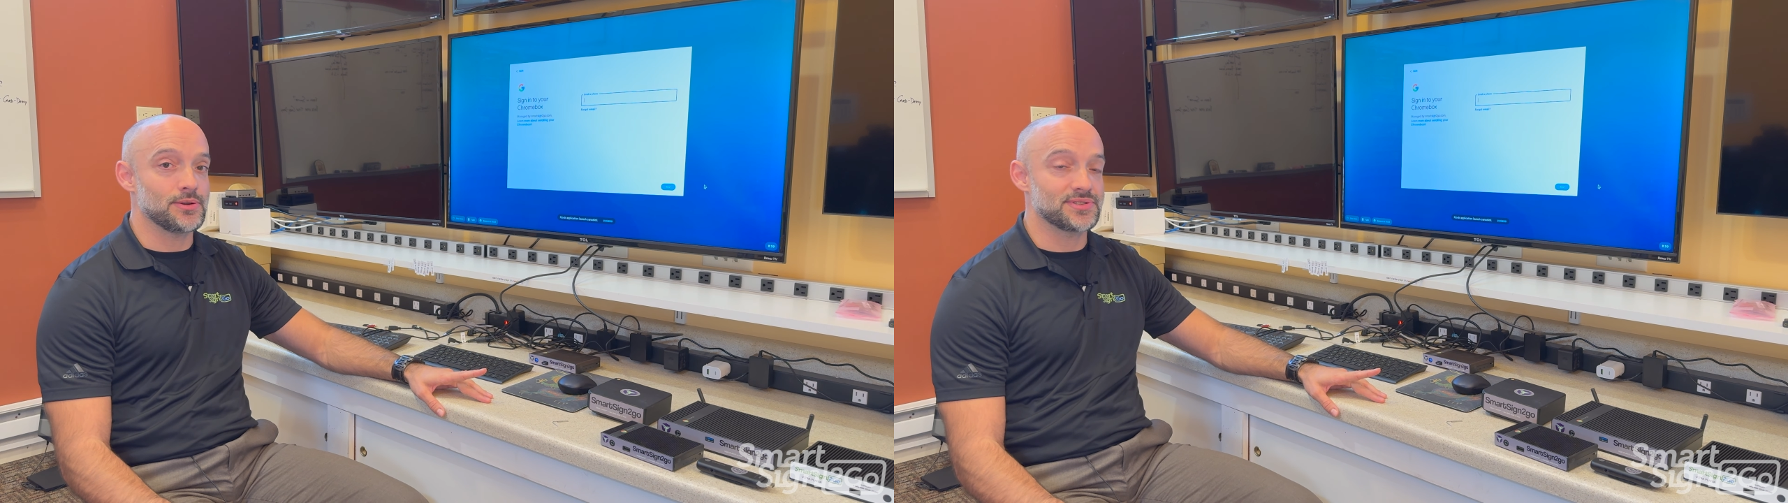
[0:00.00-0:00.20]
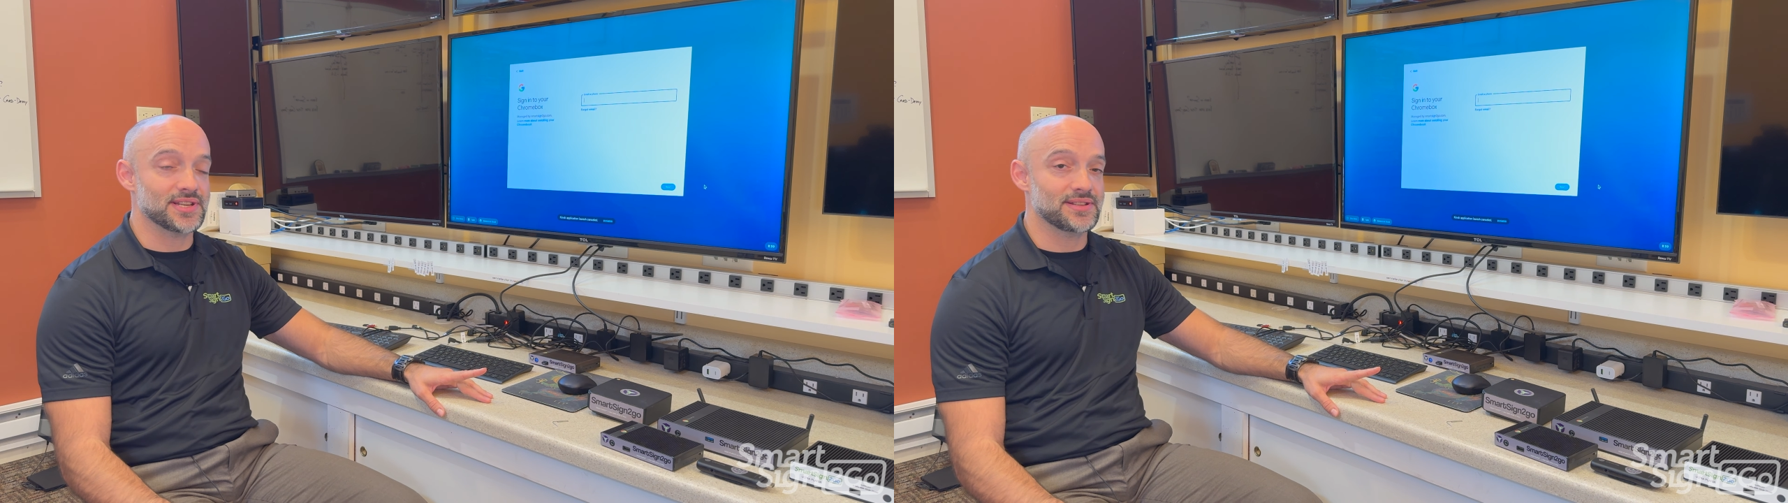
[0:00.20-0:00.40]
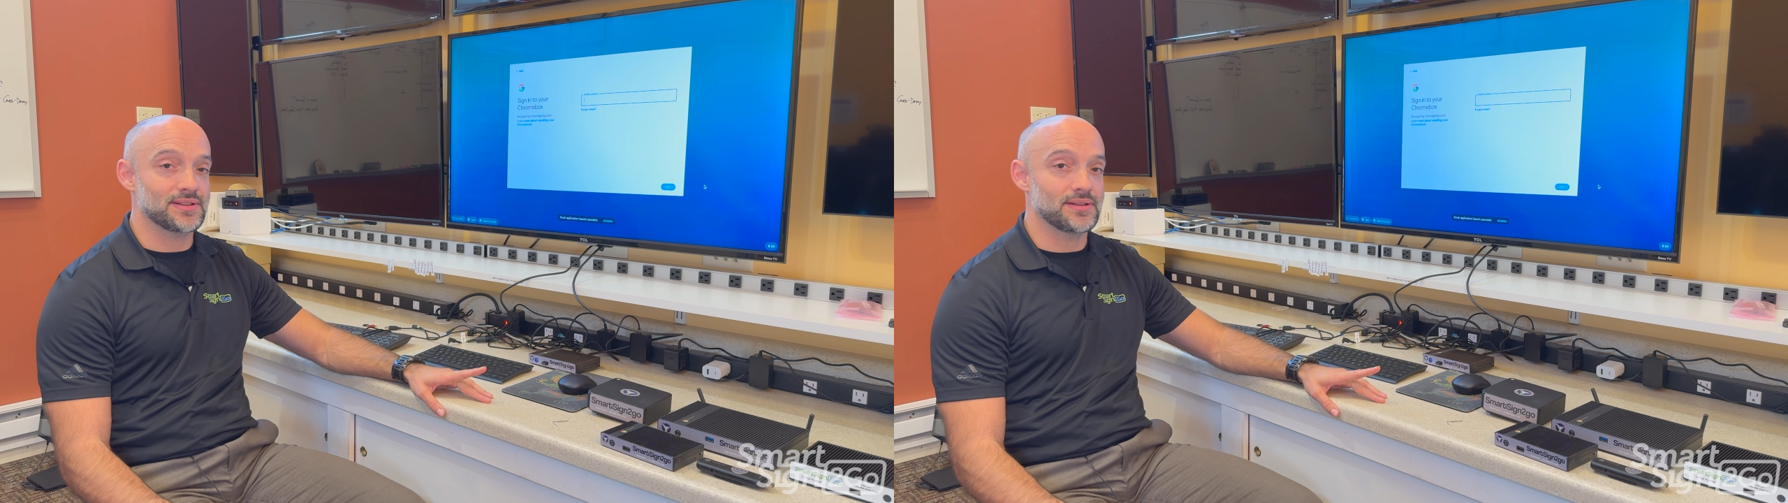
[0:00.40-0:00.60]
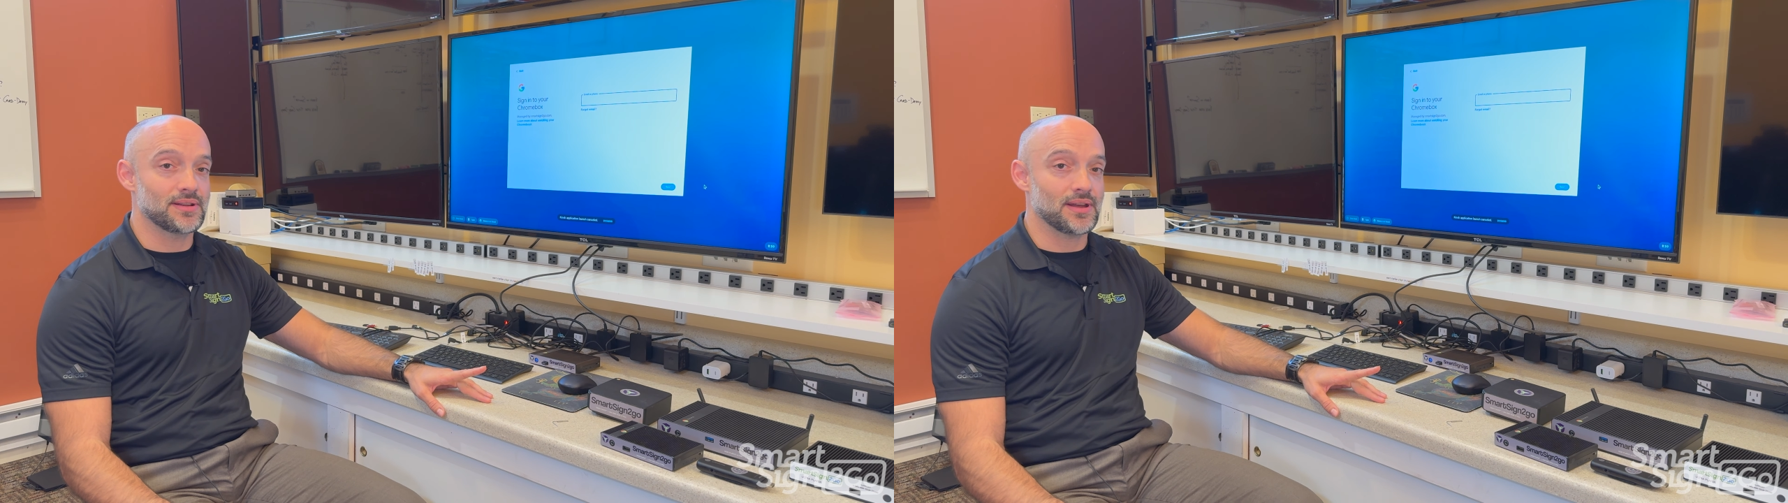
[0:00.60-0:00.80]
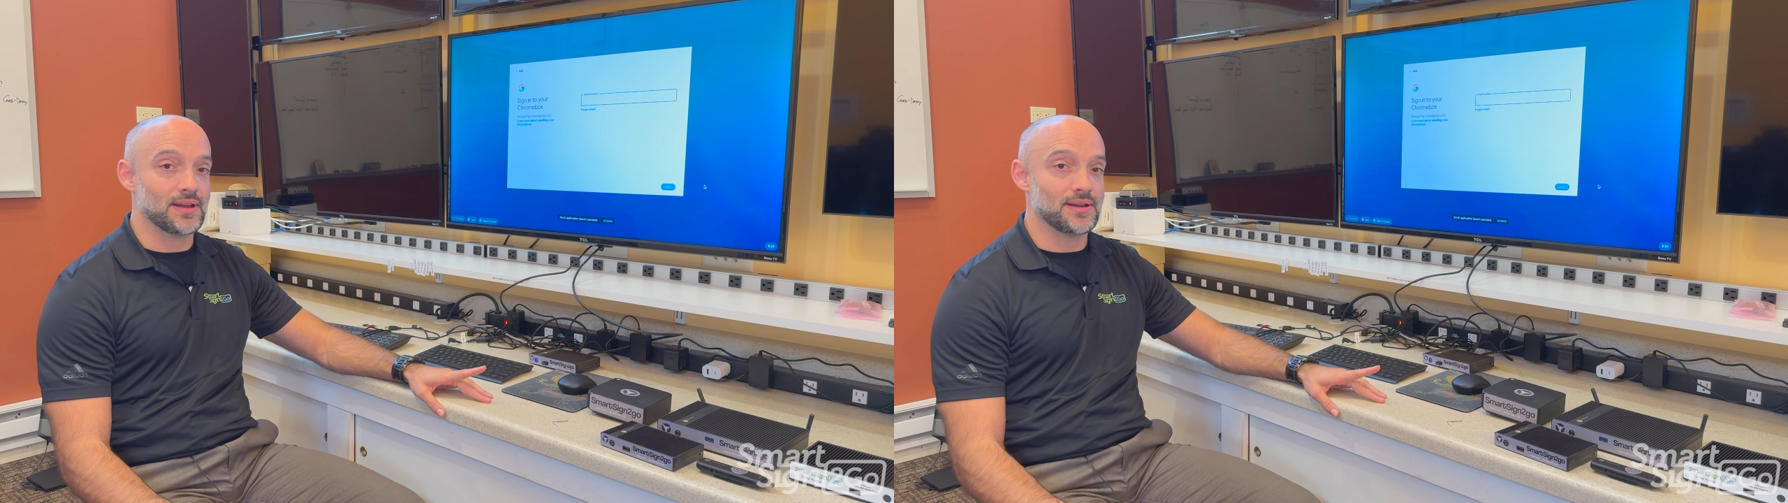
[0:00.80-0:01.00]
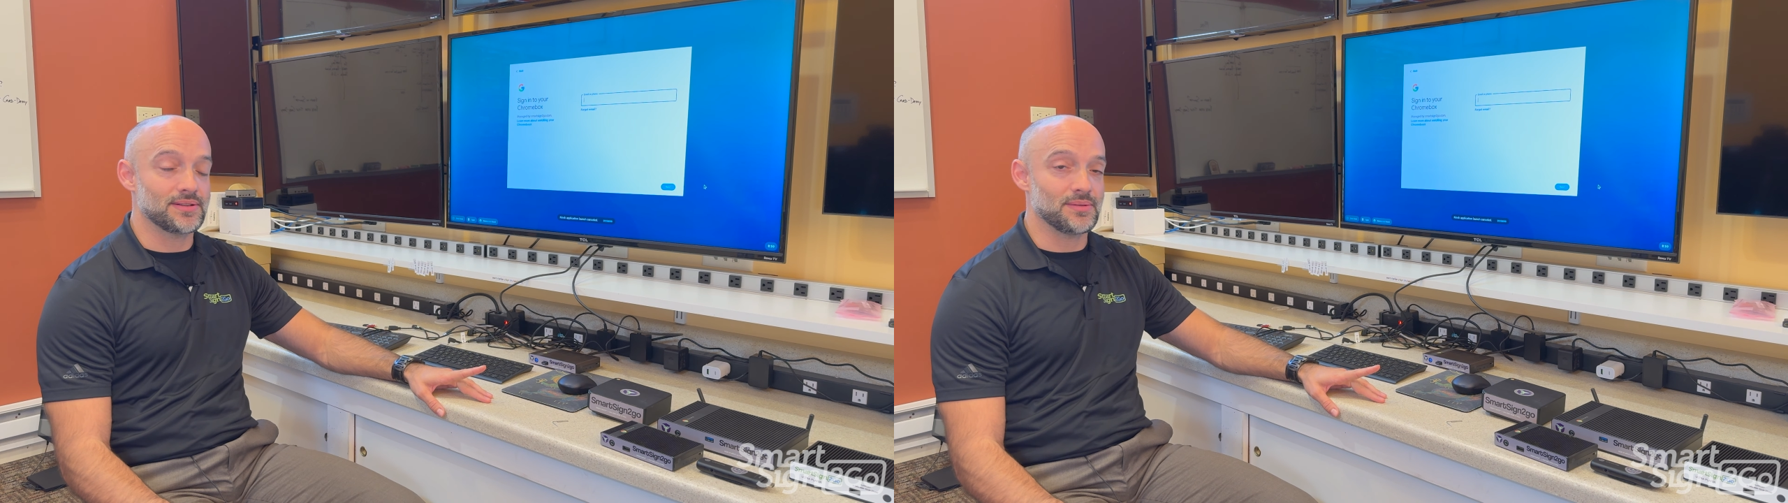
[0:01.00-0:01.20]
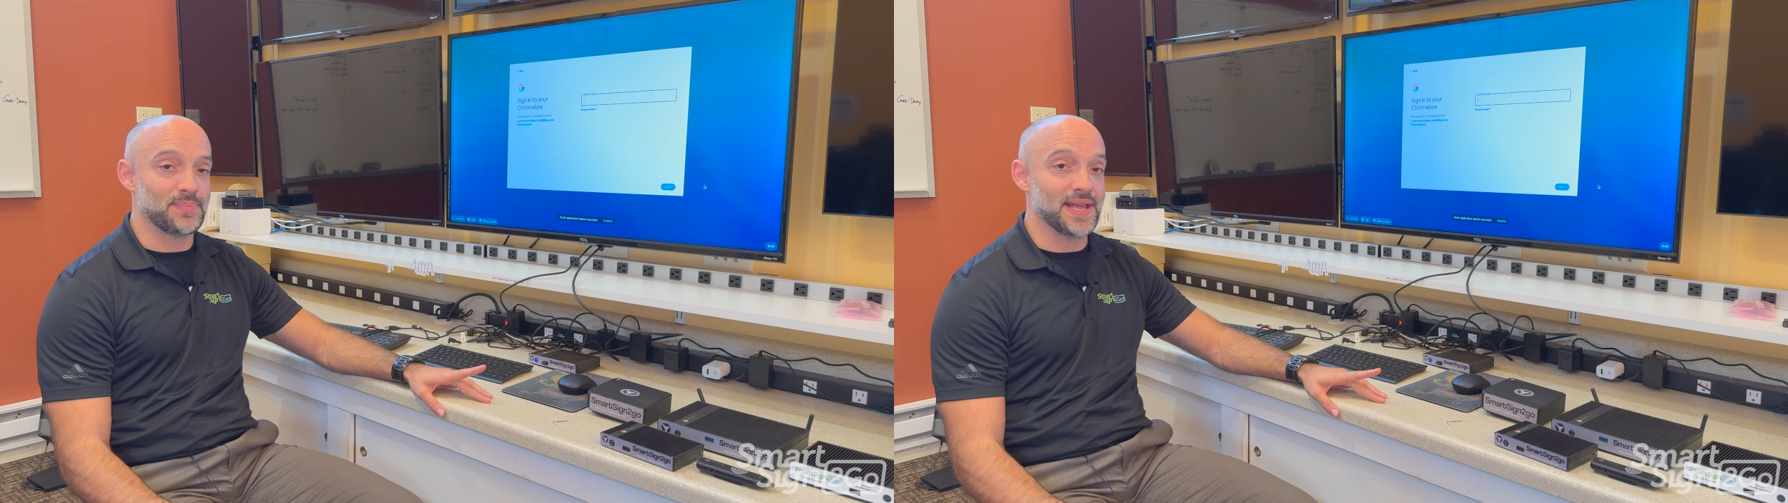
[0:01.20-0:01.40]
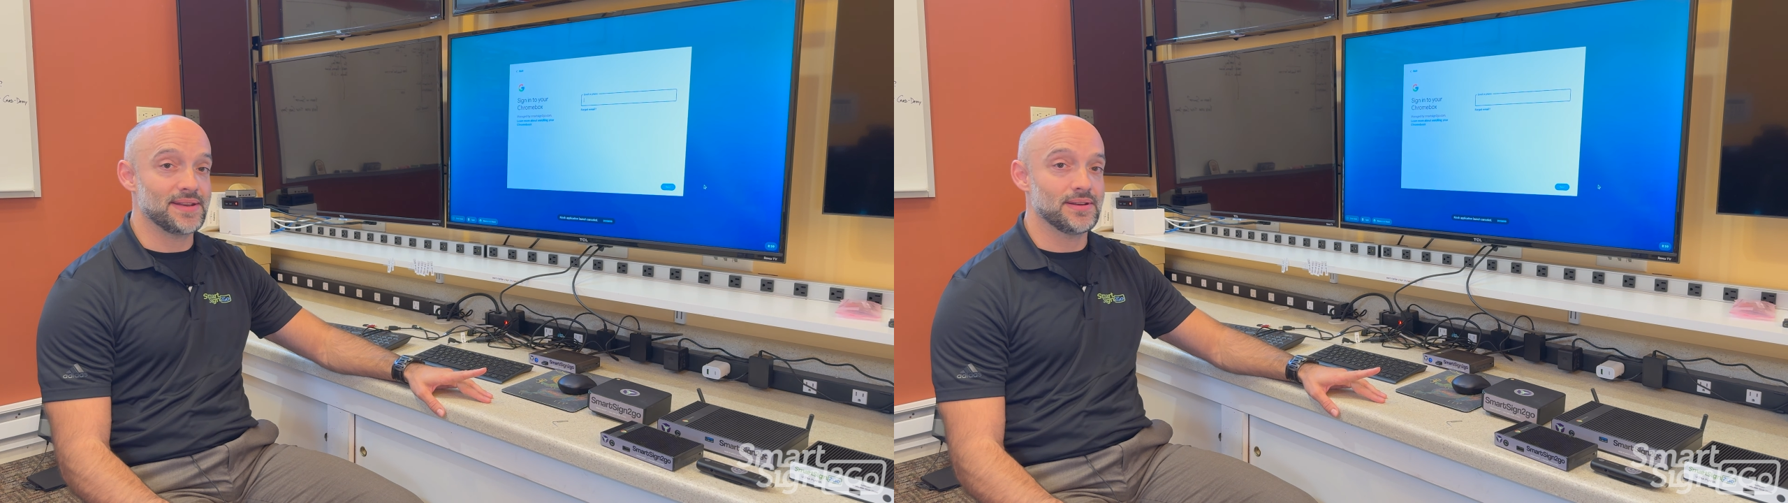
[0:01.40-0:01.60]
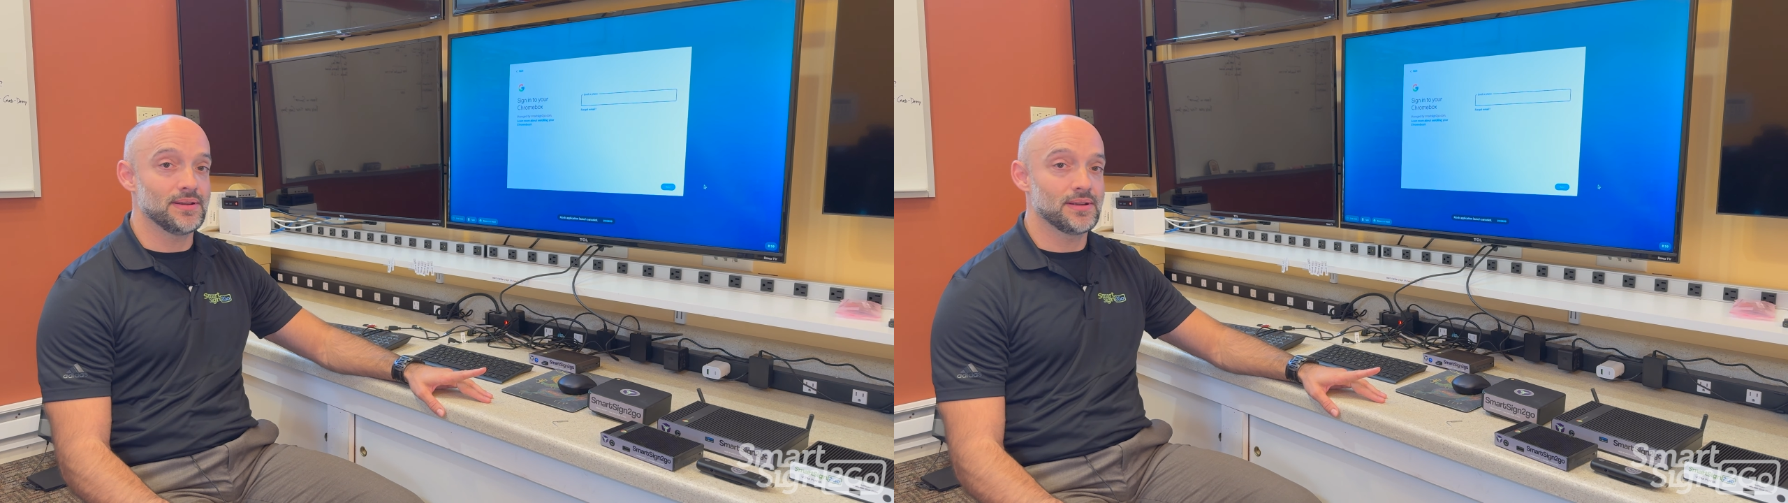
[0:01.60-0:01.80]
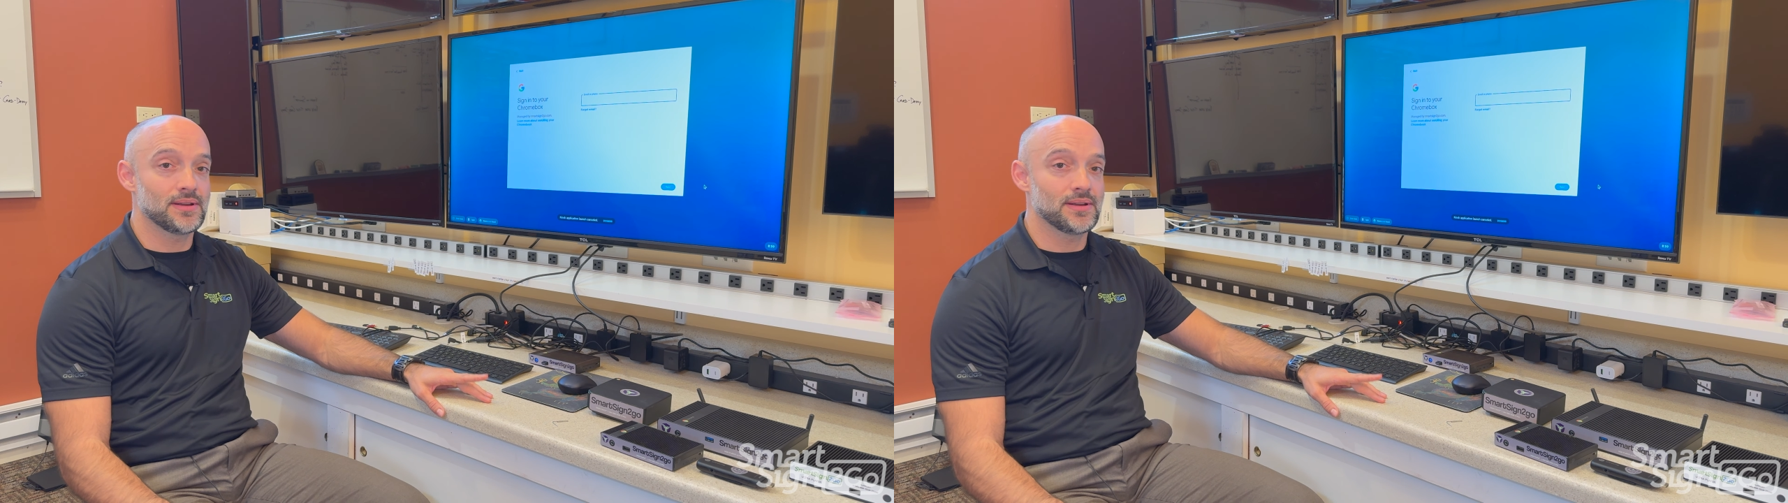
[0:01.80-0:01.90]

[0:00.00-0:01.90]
using the pin